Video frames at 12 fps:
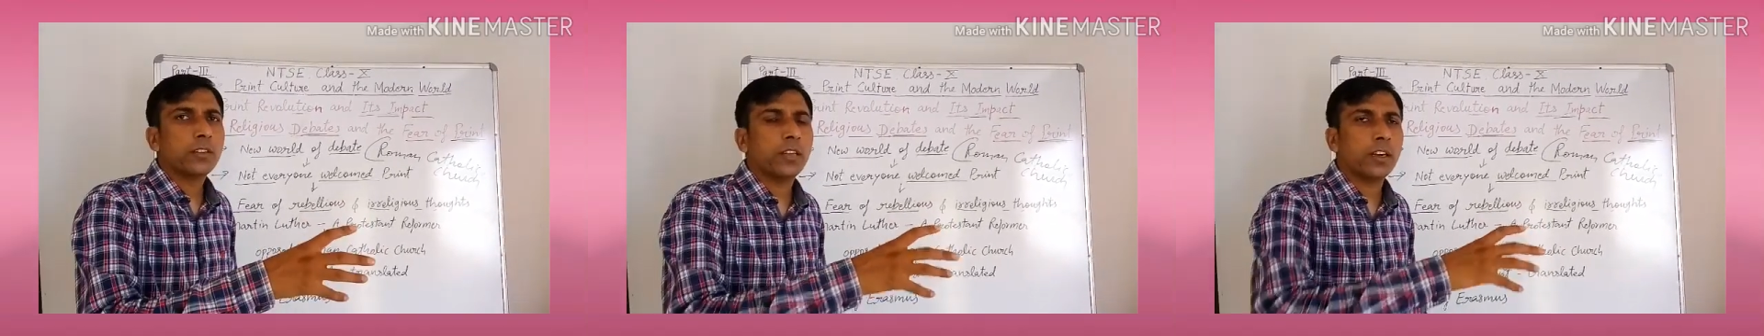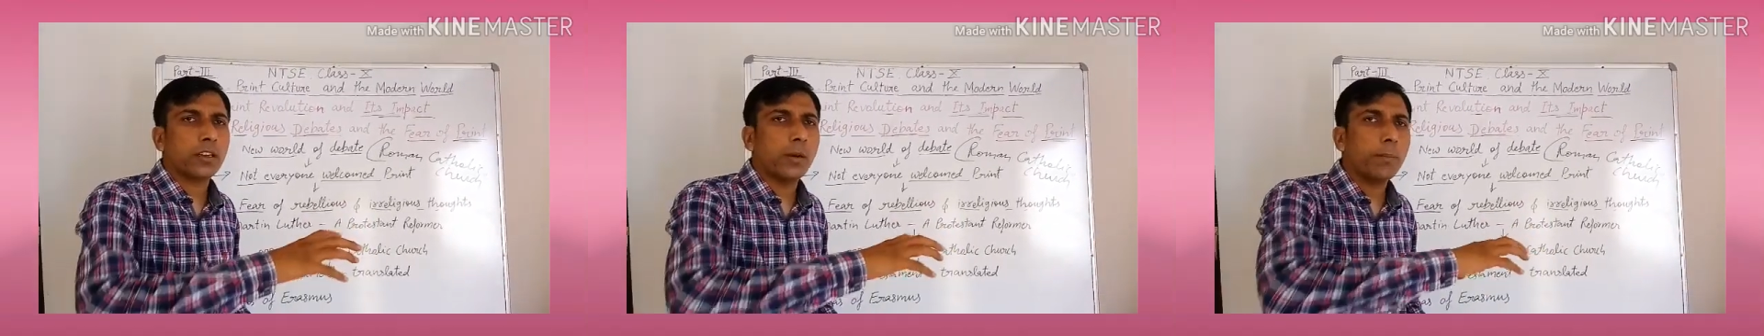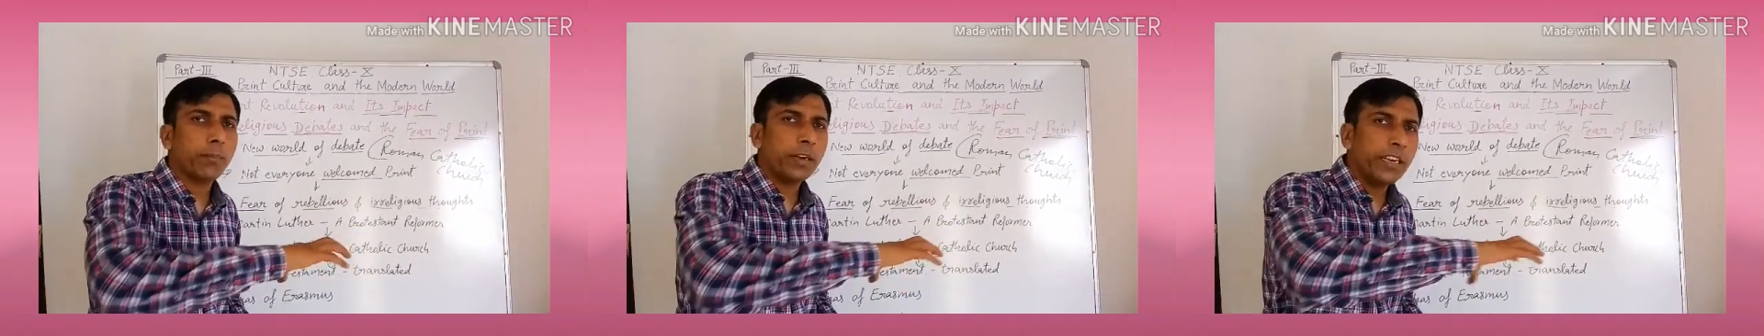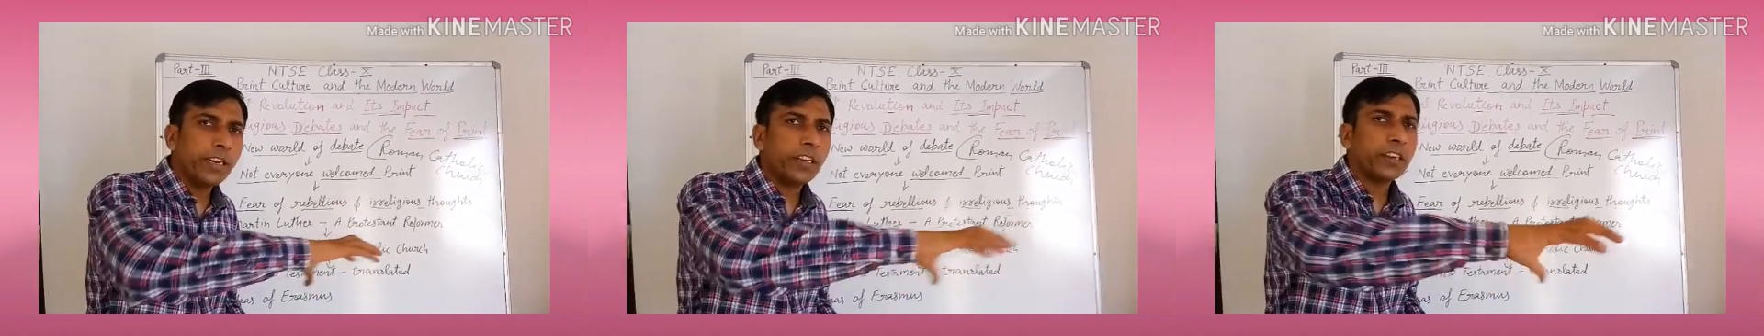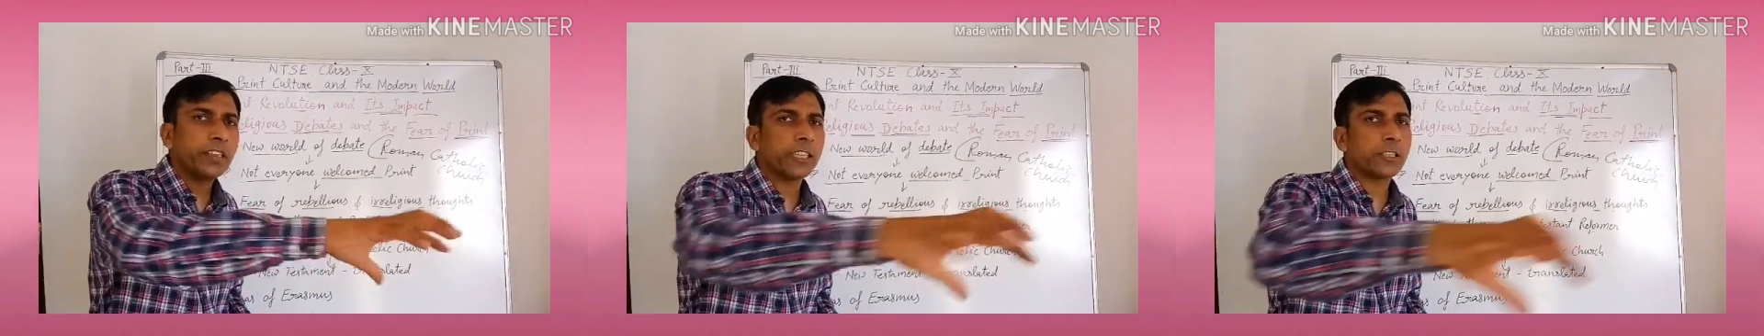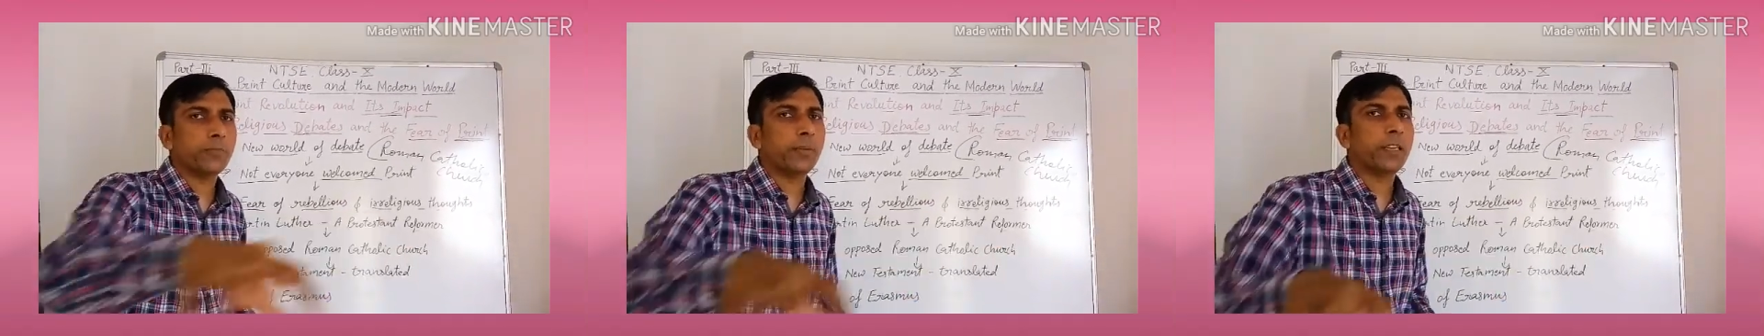the complete
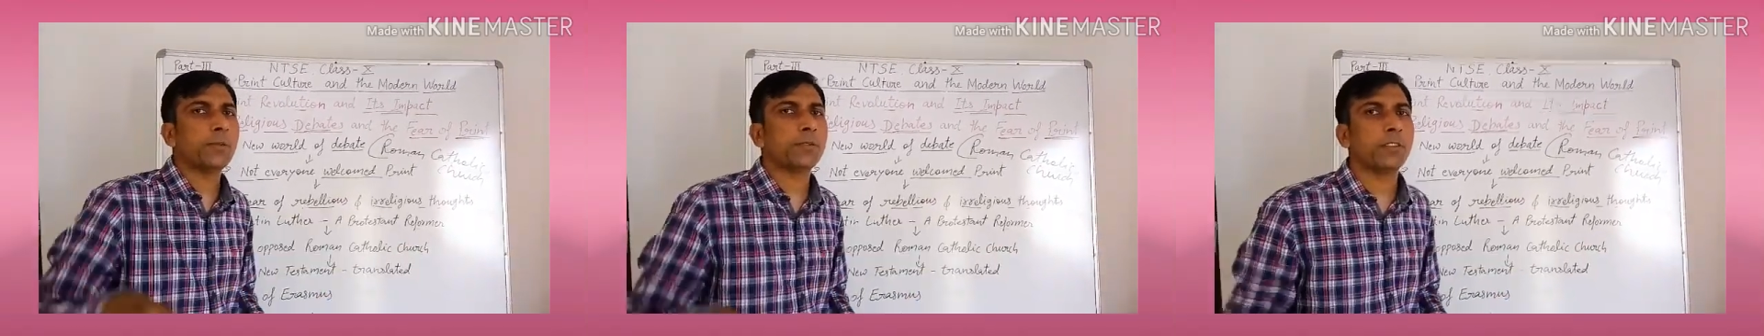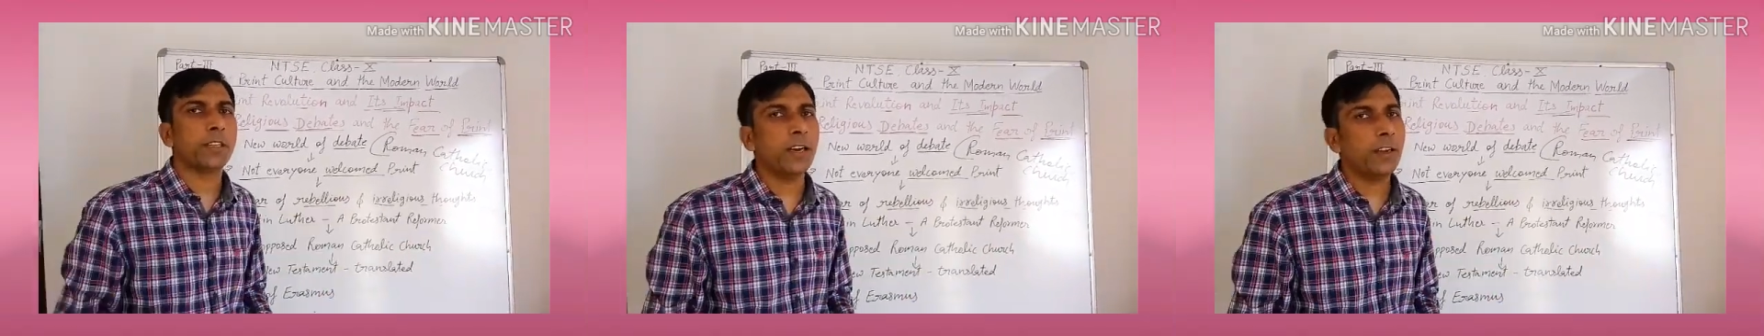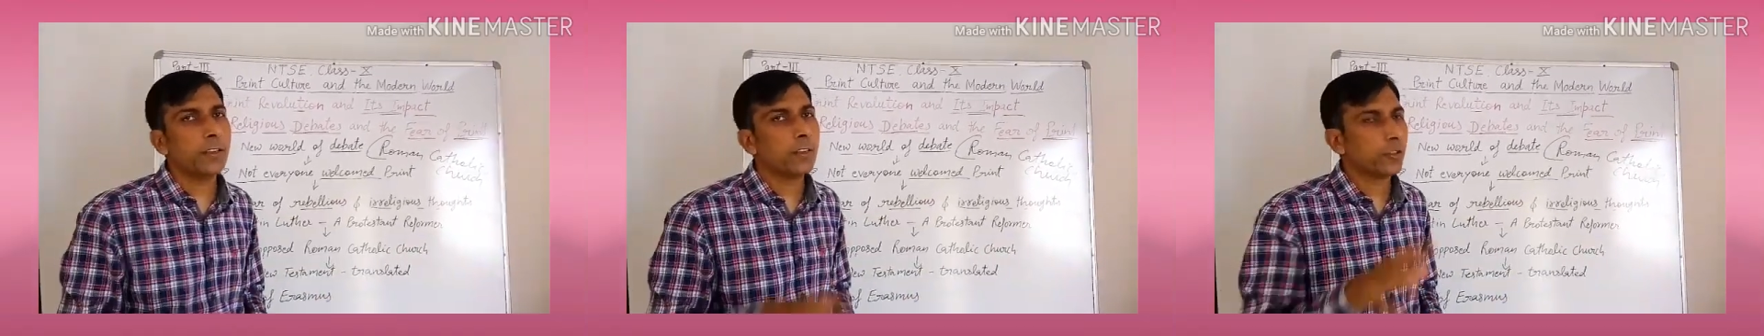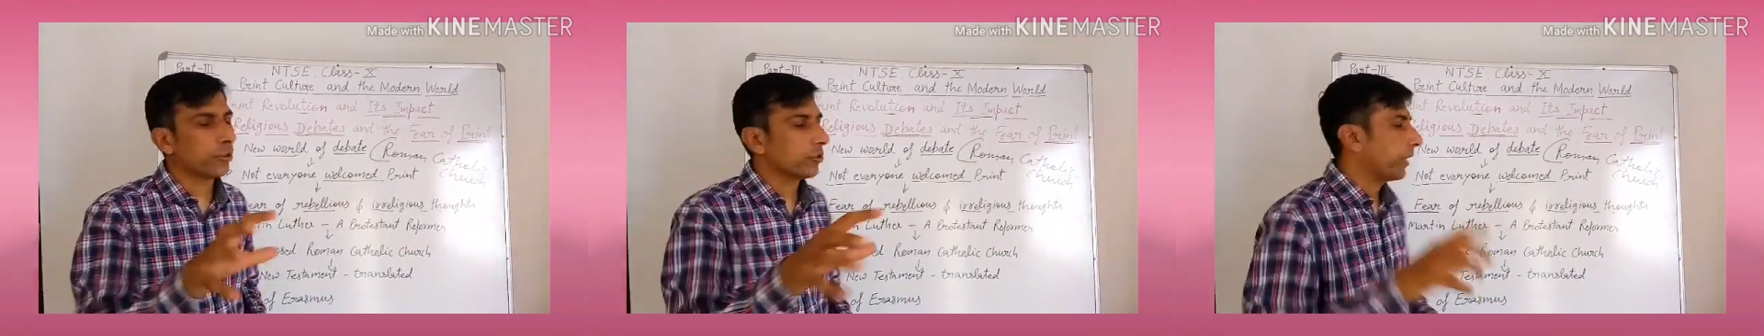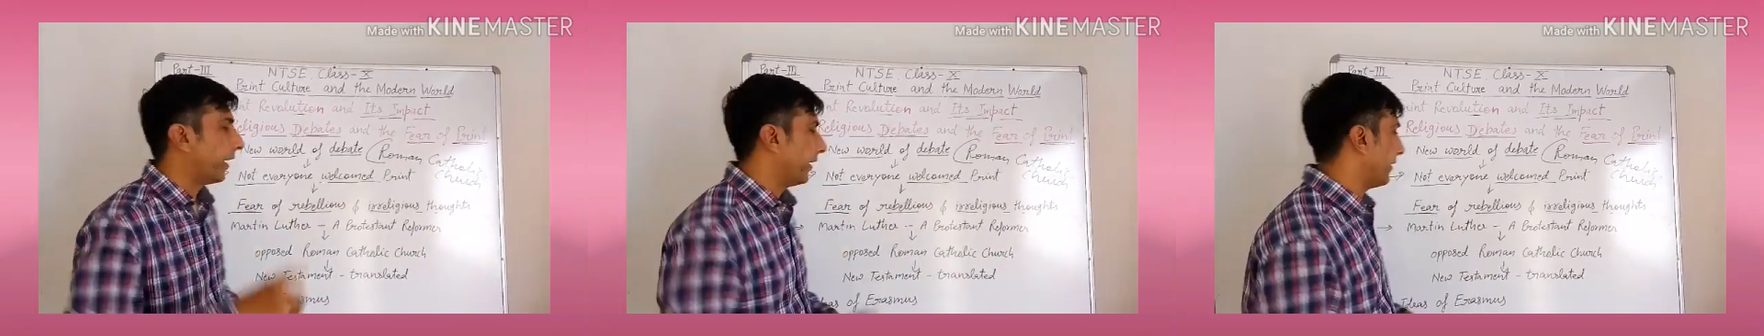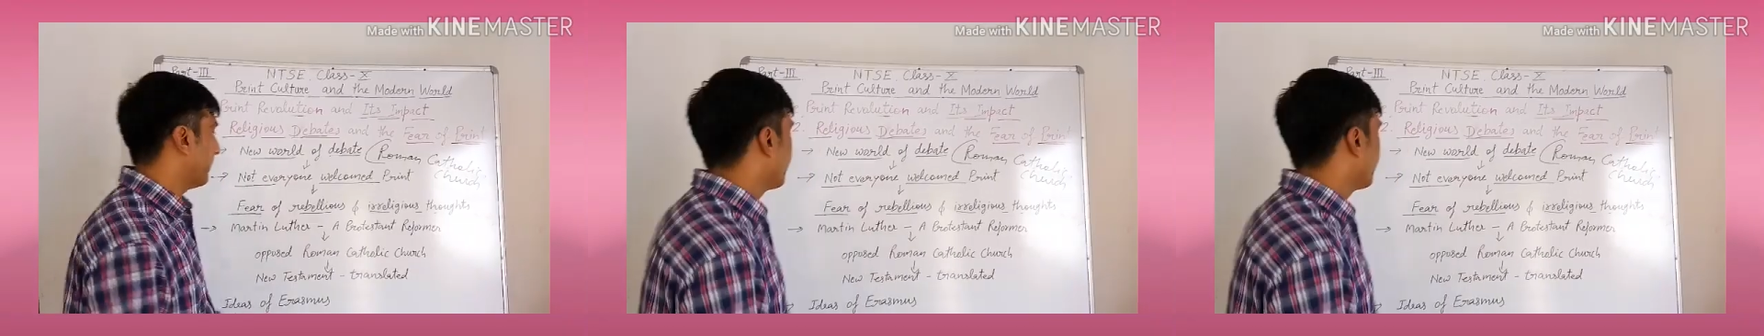religious beliefs in the society.